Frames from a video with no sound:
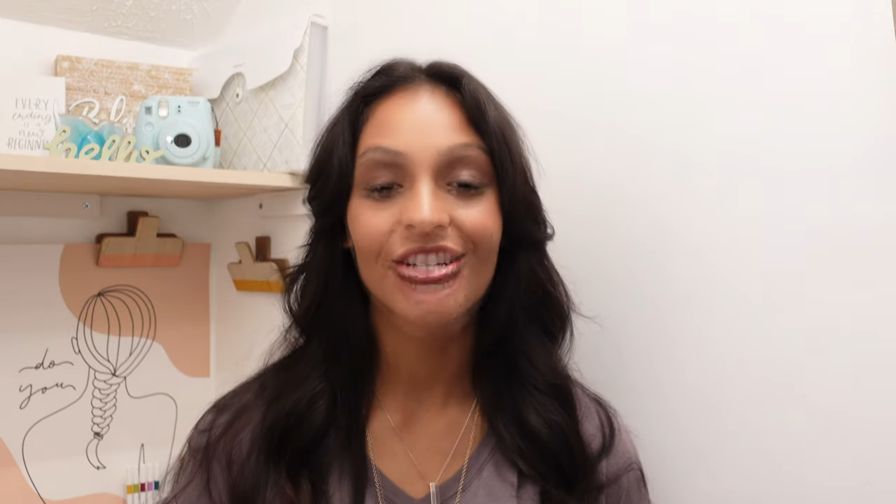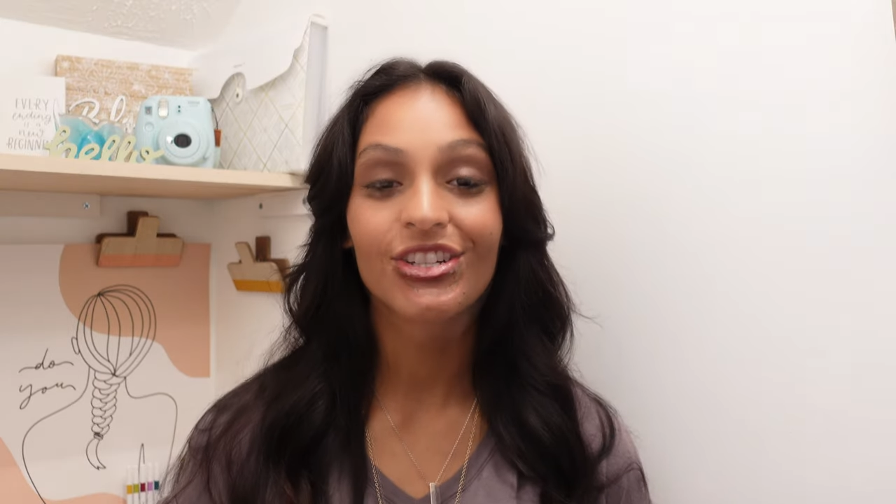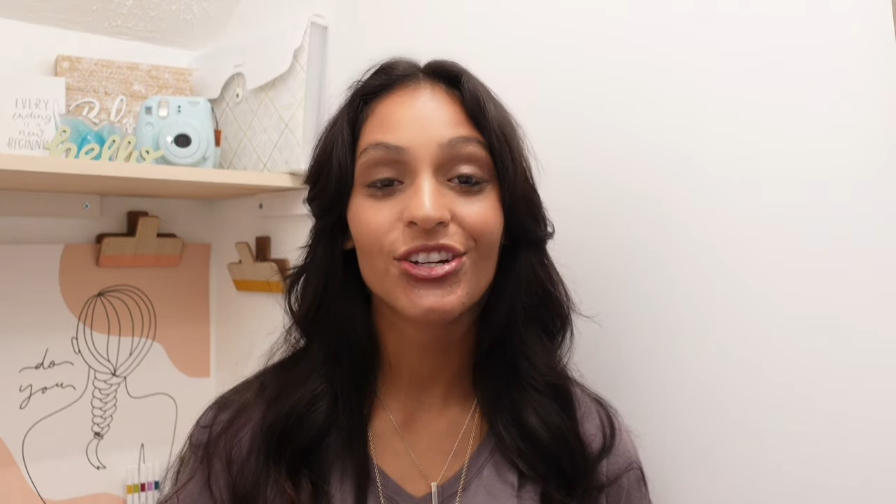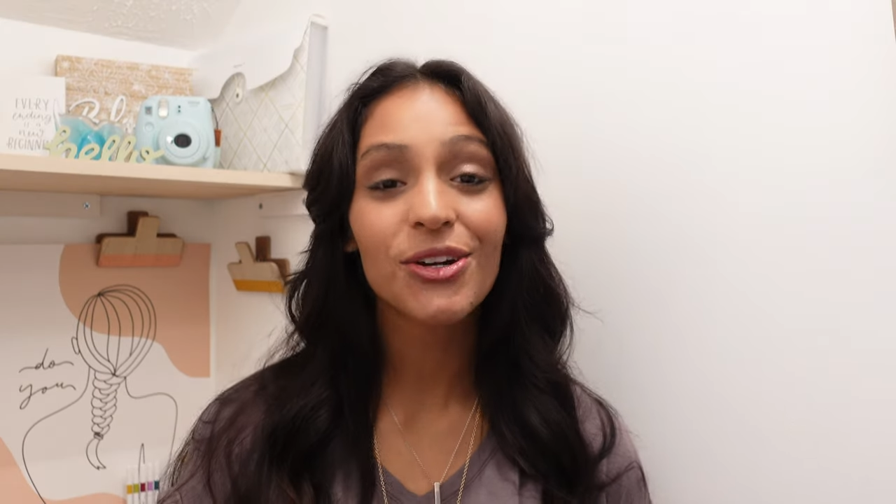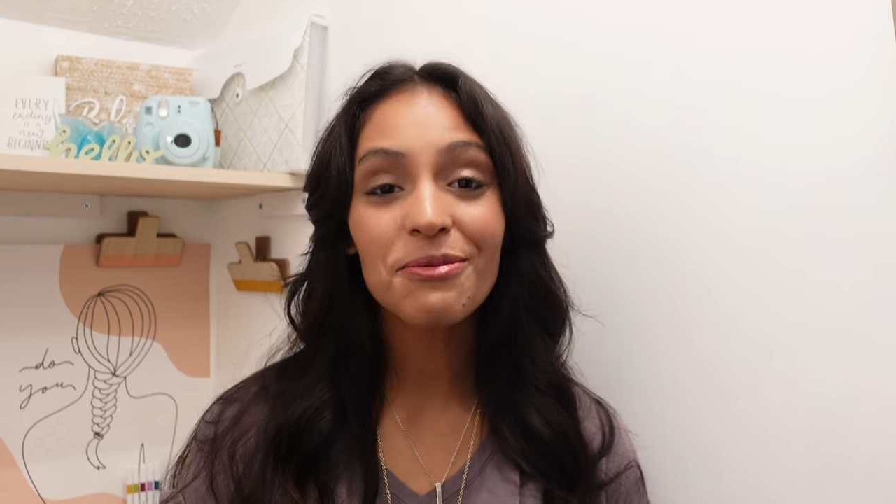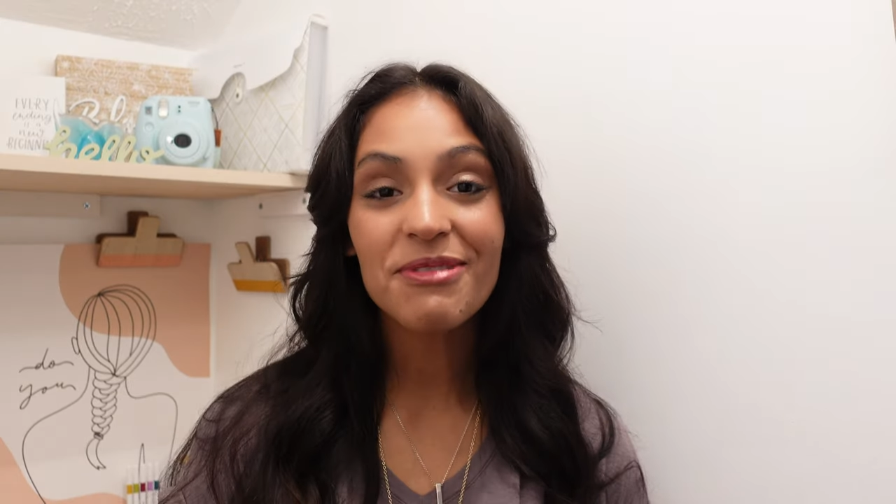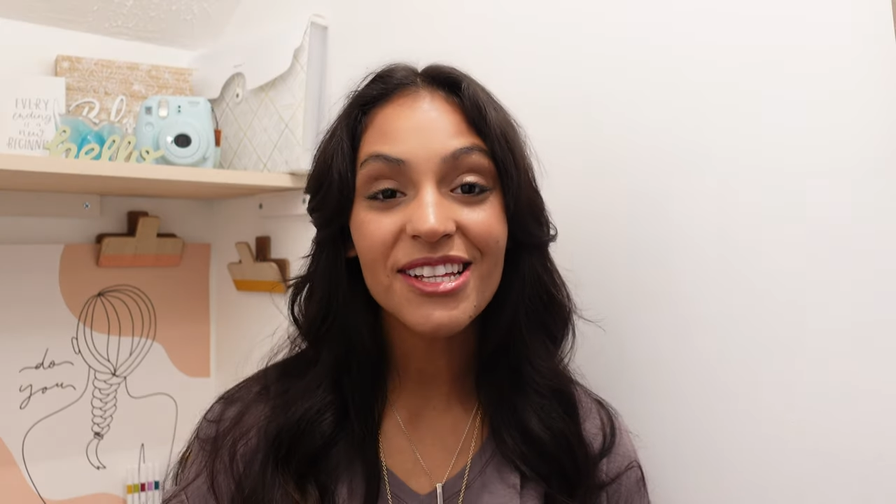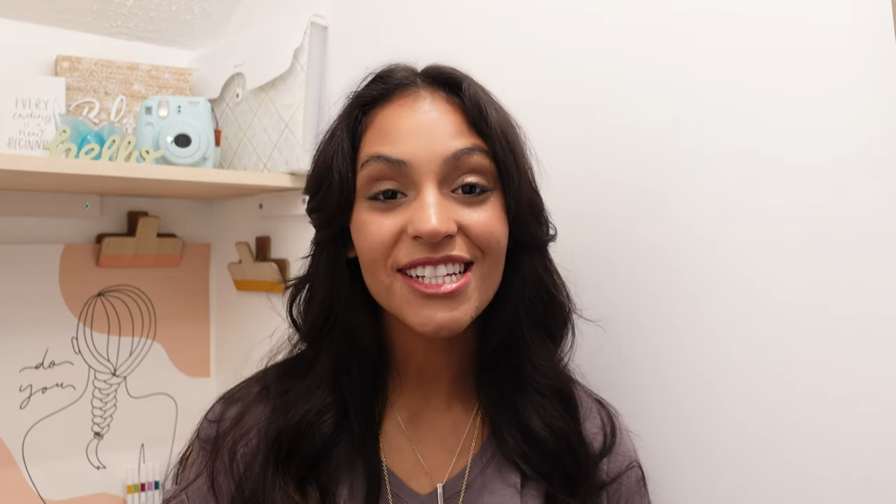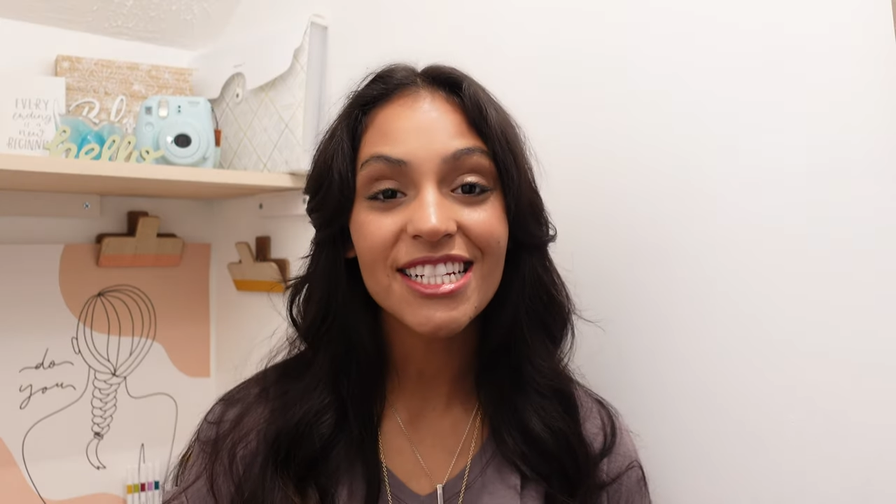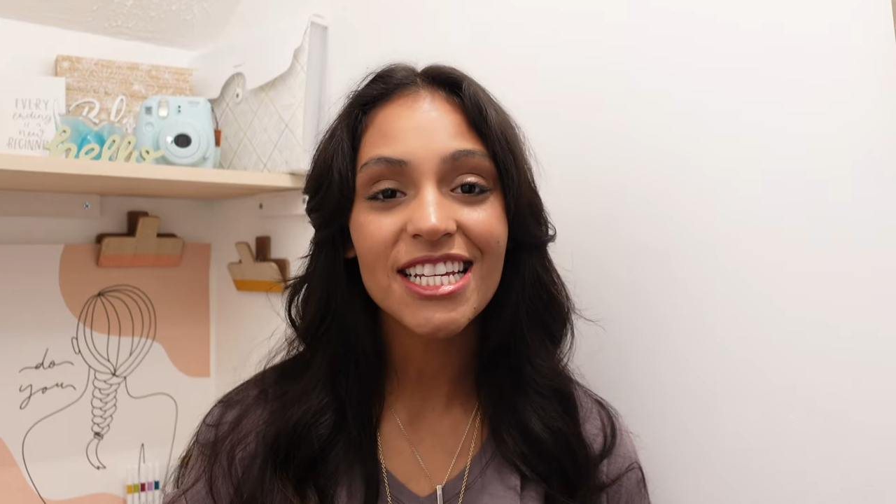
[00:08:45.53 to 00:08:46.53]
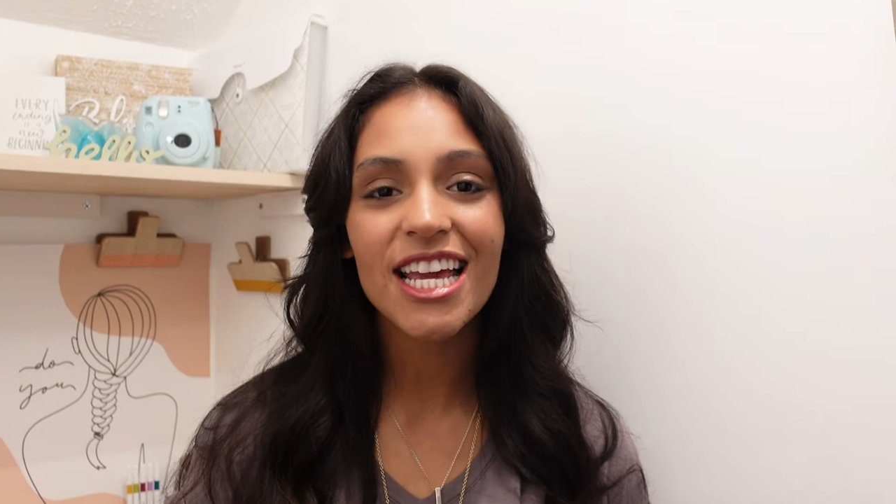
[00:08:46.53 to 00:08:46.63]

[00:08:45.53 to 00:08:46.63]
The durability